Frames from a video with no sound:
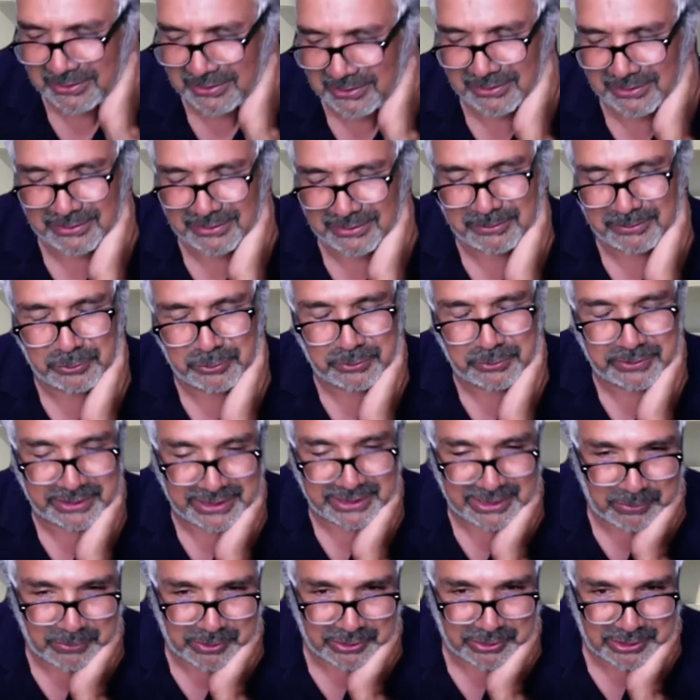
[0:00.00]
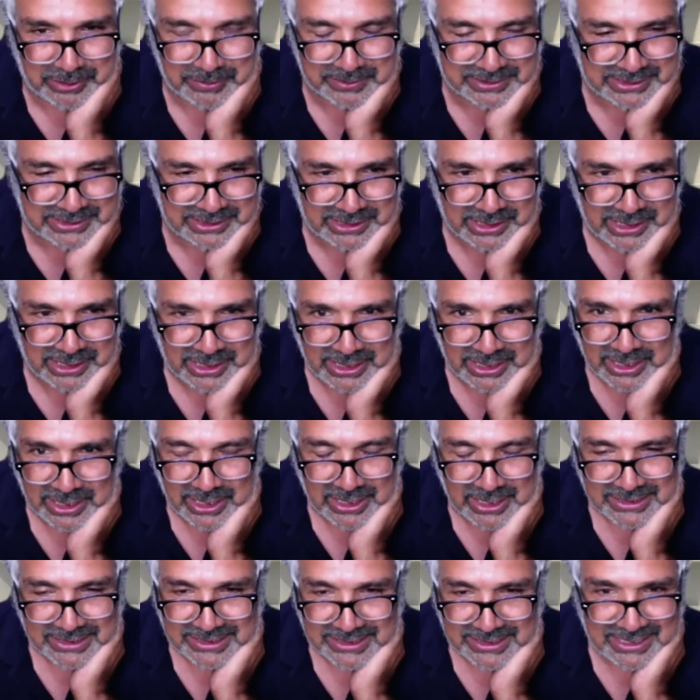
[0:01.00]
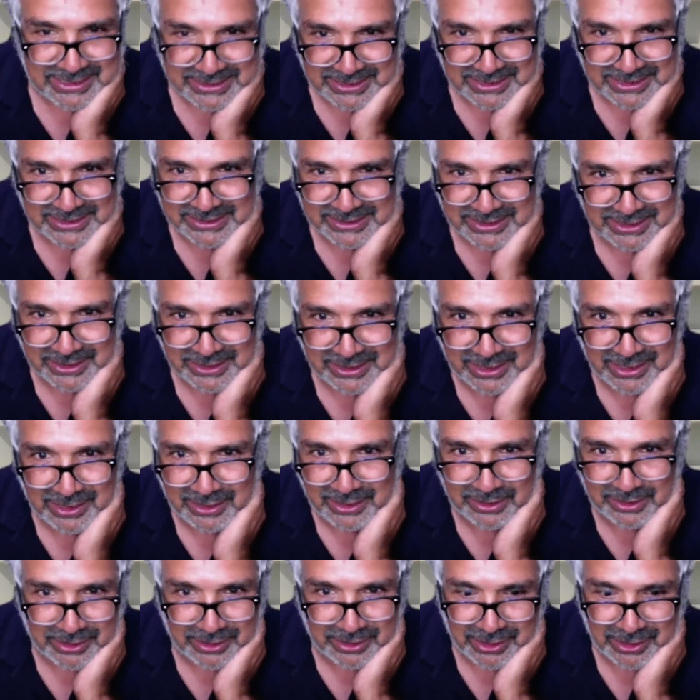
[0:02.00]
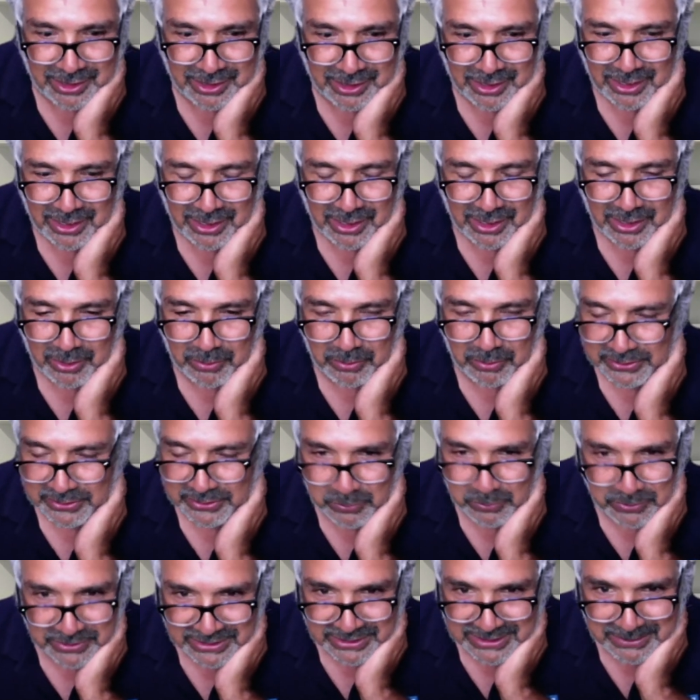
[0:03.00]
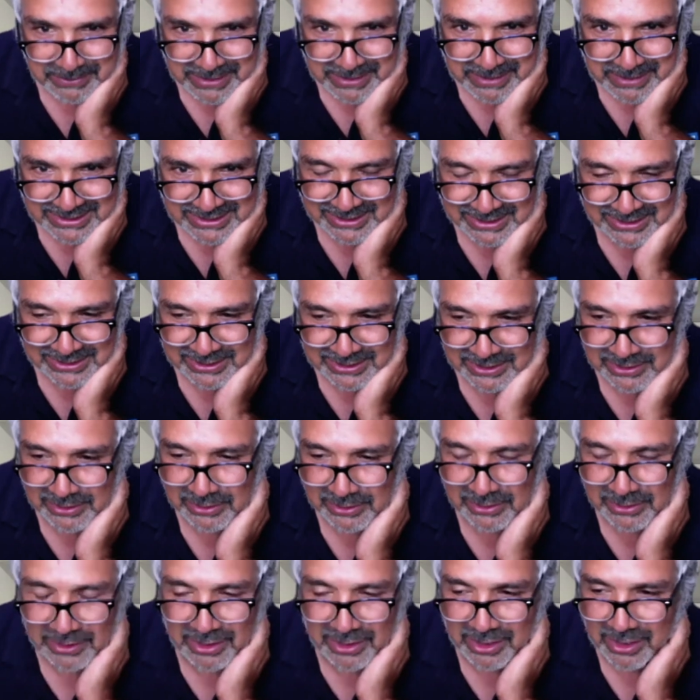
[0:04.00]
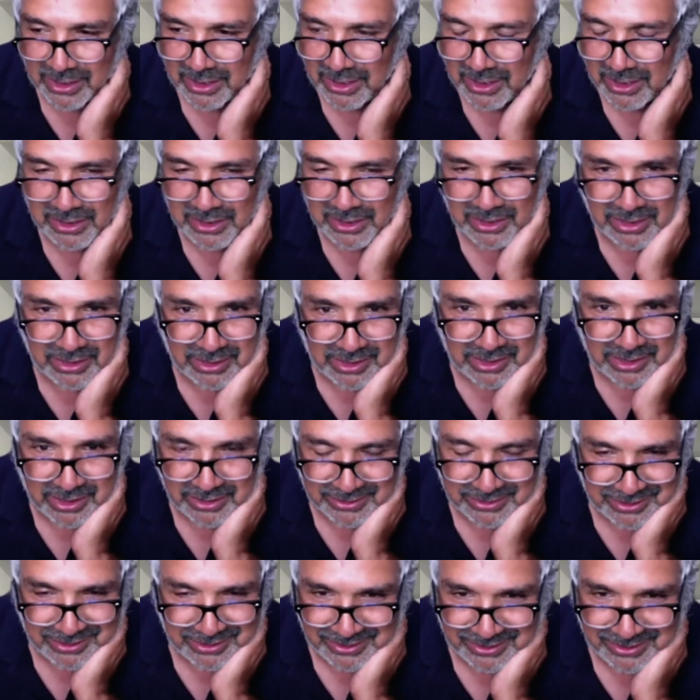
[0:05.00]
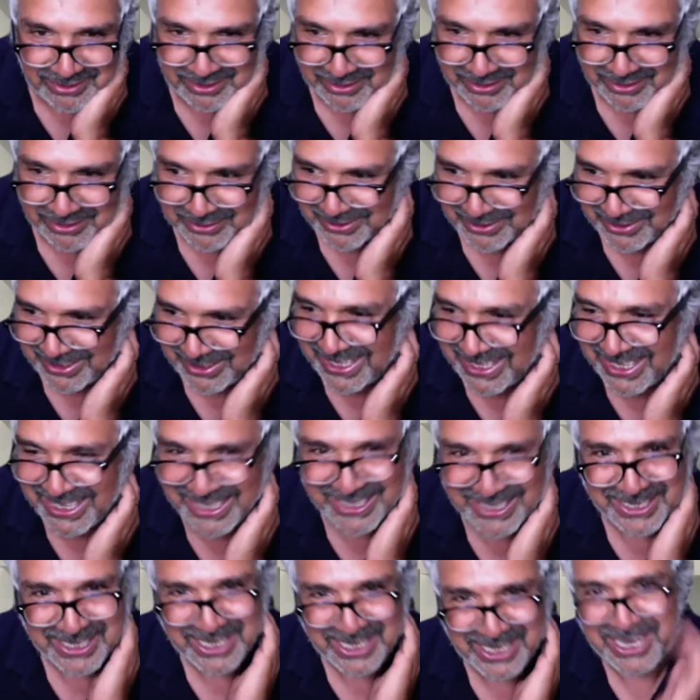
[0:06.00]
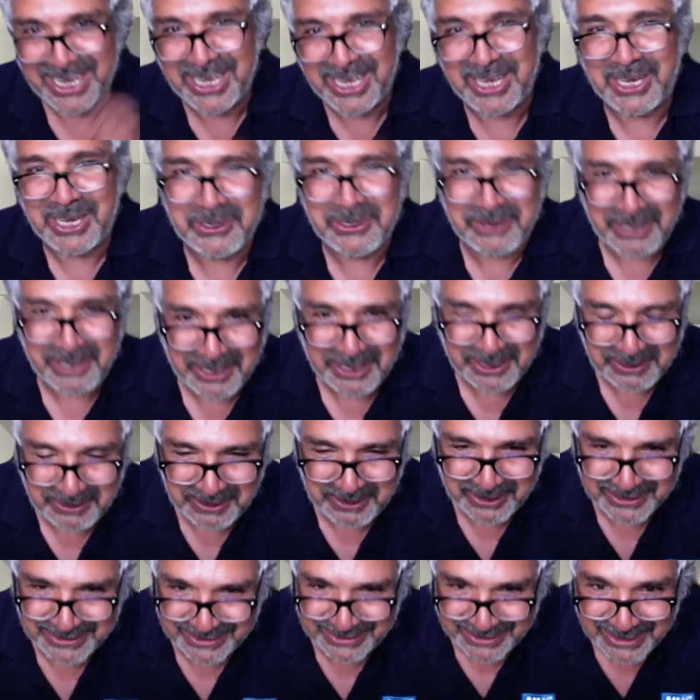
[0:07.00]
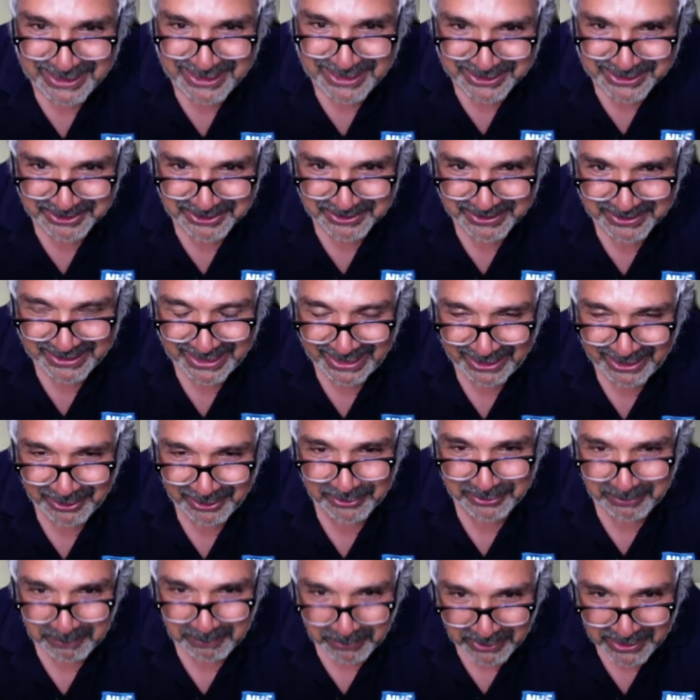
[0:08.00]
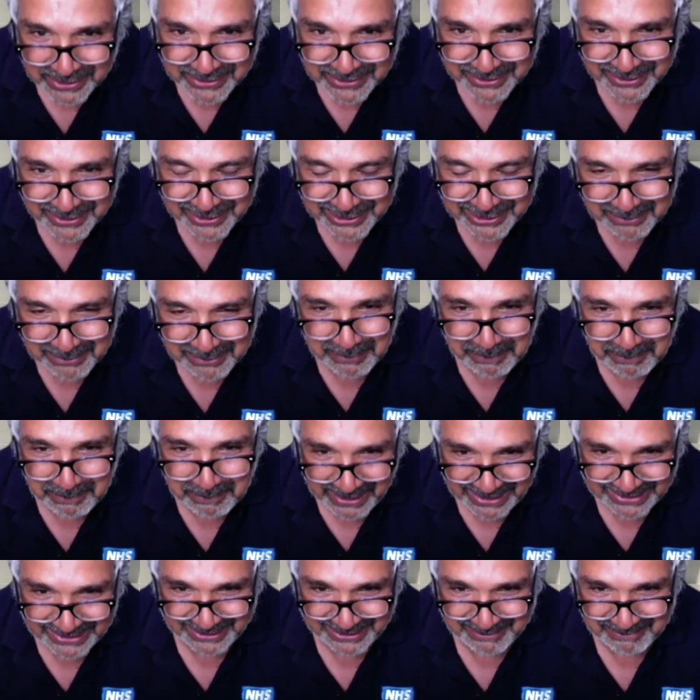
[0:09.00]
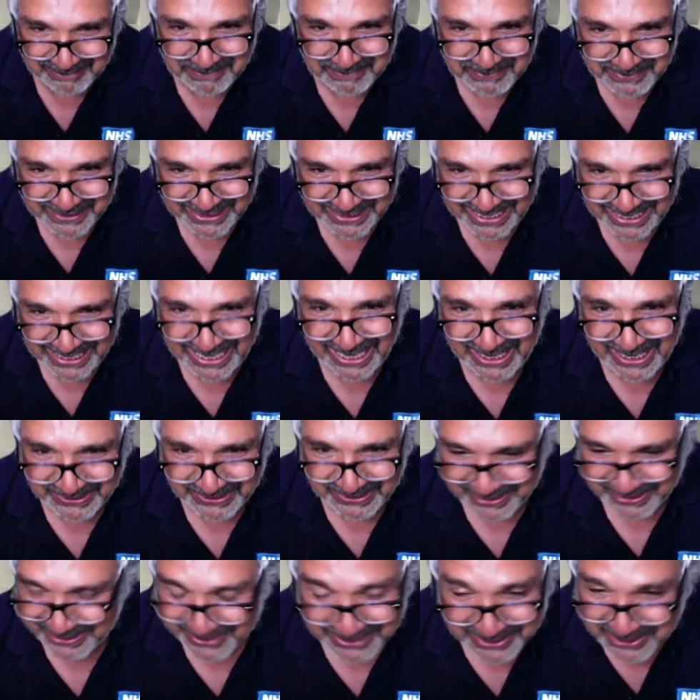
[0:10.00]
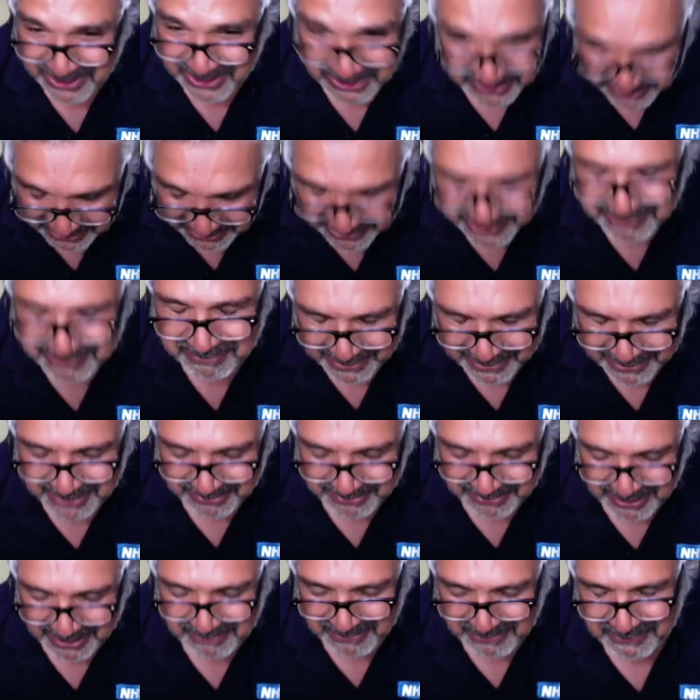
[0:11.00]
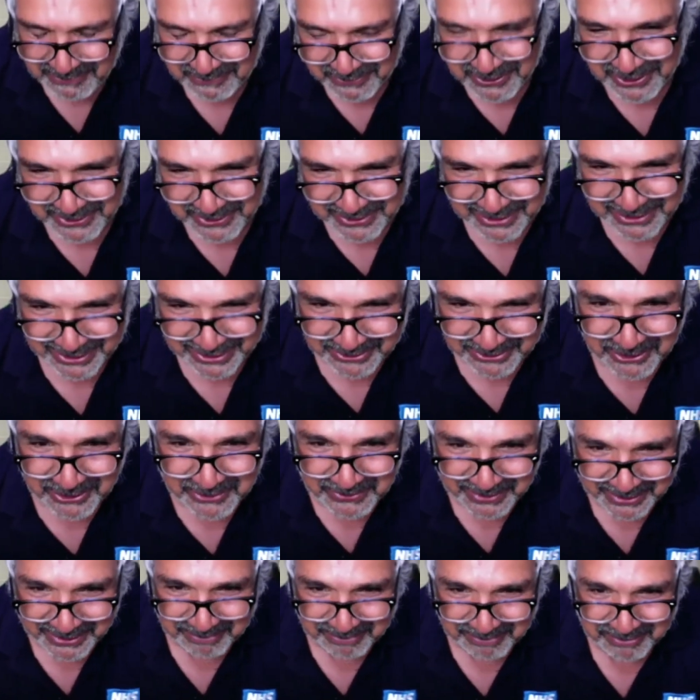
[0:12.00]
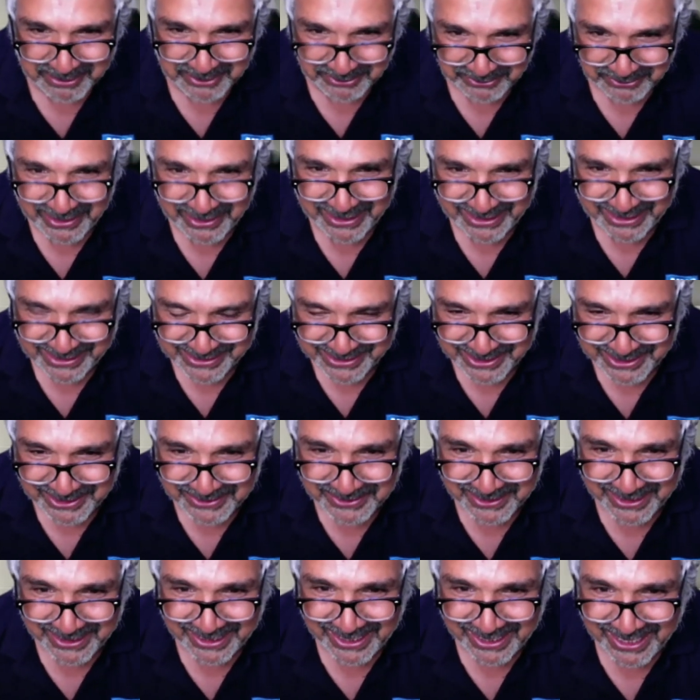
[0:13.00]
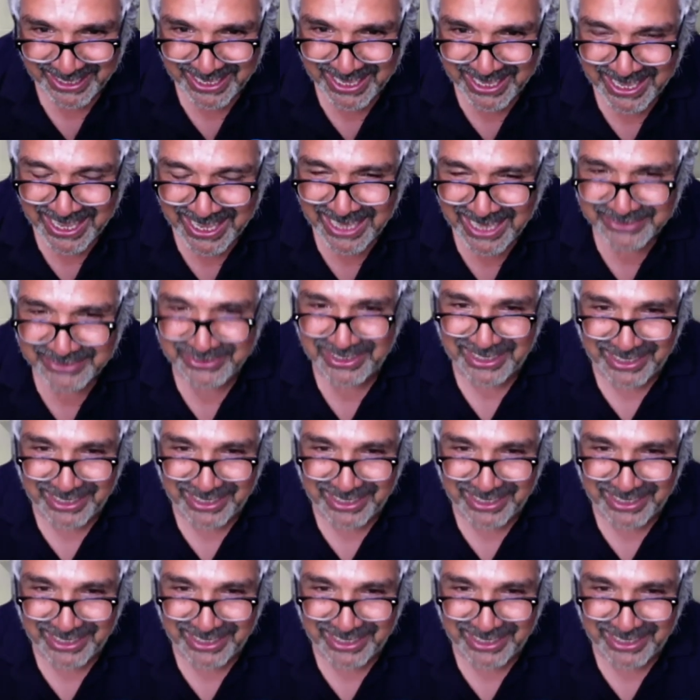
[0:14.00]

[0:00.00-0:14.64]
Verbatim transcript: the morning he woke up and said, "Dad, Dad, Dad," like. I said, "What's the matter?" He said, "Look, are, are, are, are our seeds okay, or the bird's going to come and peck them?" No, no, they'll, they'll be fine. They're growing, but really slowly. So I